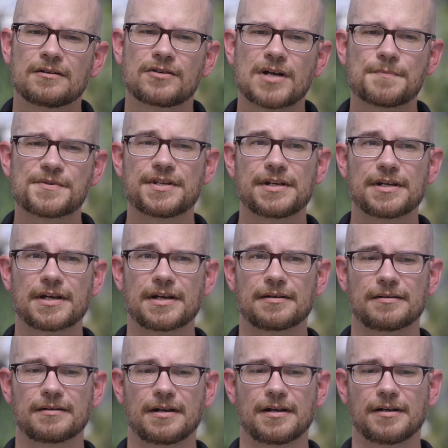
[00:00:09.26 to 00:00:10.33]
Crops need
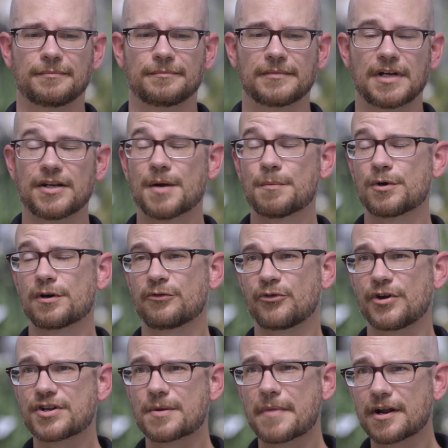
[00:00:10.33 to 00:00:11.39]
a number of
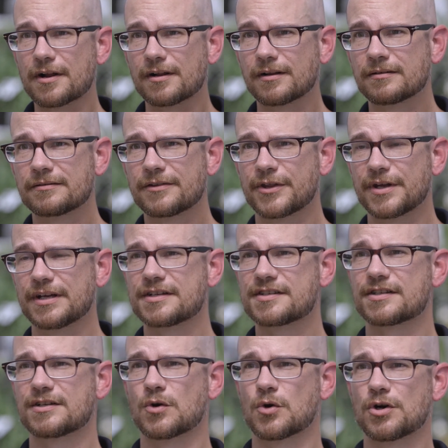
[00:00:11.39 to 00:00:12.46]
fundamental things
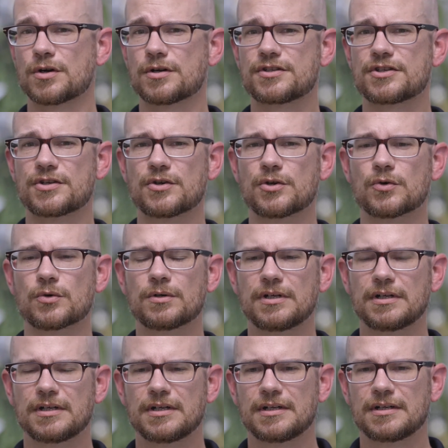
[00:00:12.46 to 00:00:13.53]
in order to
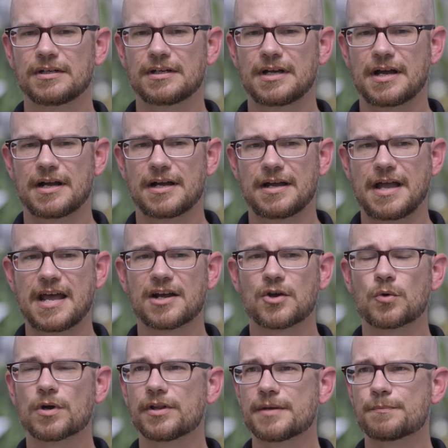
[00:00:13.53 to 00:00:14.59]

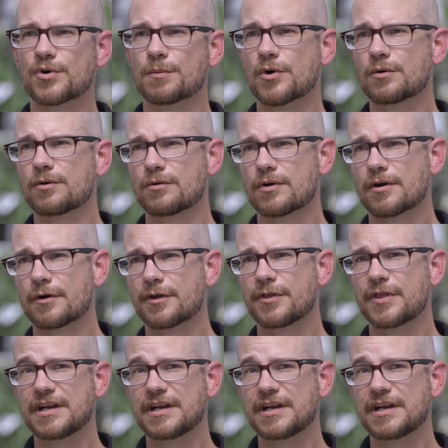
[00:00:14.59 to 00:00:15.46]
adequately promote growth.